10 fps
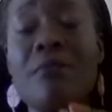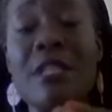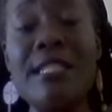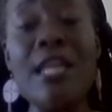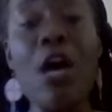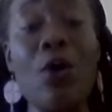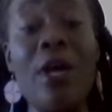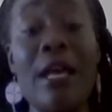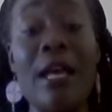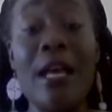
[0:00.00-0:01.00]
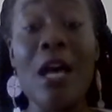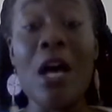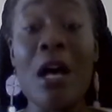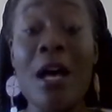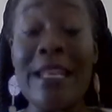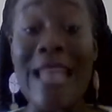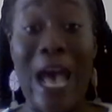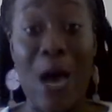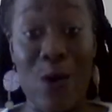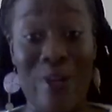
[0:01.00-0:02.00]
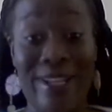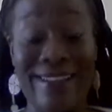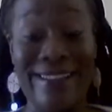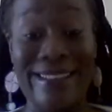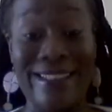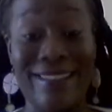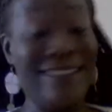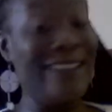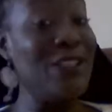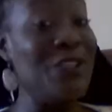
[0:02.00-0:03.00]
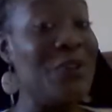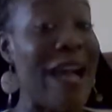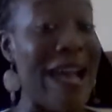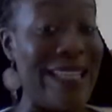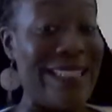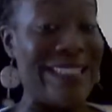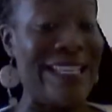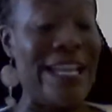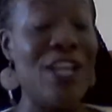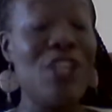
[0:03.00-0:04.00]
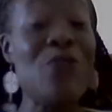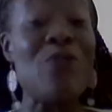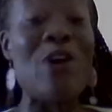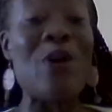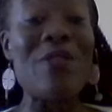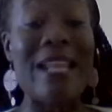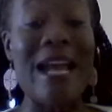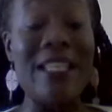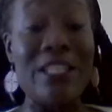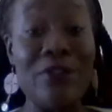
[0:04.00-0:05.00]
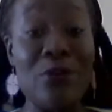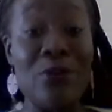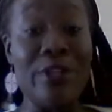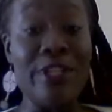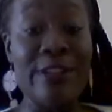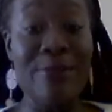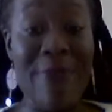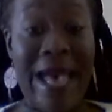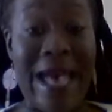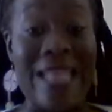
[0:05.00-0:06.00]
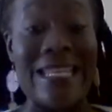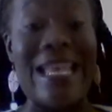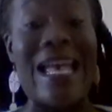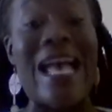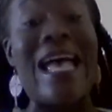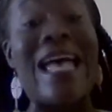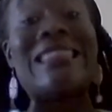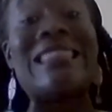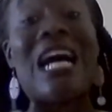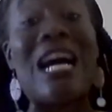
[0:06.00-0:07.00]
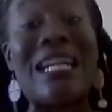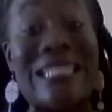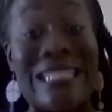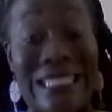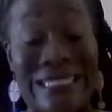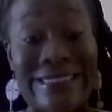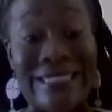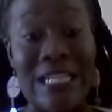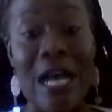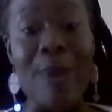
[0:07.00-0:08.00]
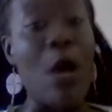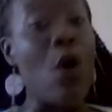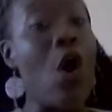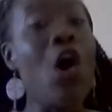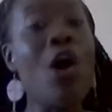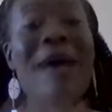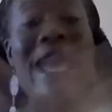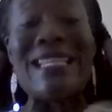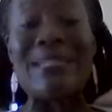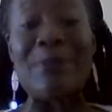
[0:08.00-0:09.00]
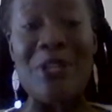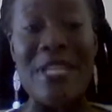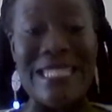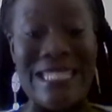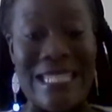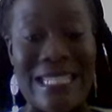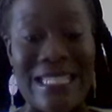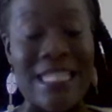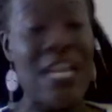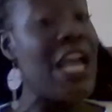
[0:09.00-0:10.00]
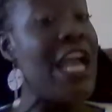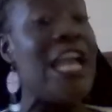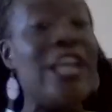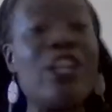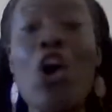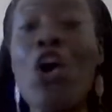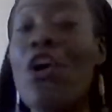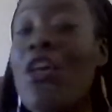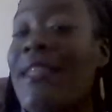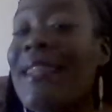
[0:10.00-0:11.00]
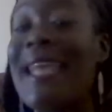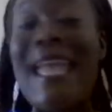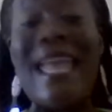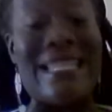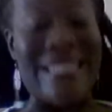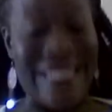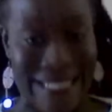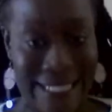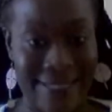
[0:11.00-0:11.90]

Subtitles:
So now, you guys, you know that I give you the good, bad, and the ugly about all my experiences in all the lands.